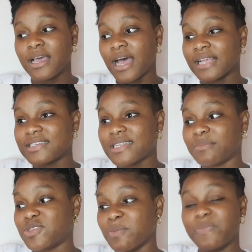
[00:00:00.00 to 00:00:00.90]
a
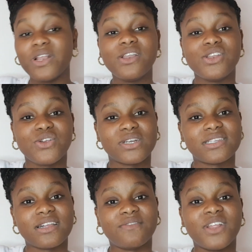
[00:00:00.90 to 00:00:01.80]
step to building
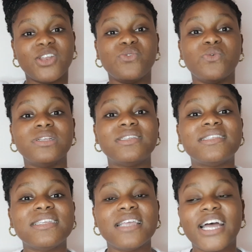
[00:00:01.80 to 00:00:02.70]
yourself, then you will
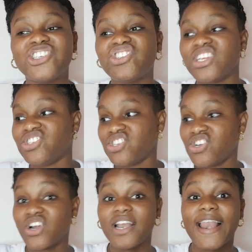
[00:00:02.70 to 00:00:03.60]
see a change in
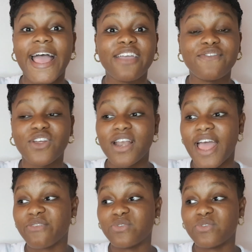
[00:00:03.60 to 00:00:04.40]
your life. Your life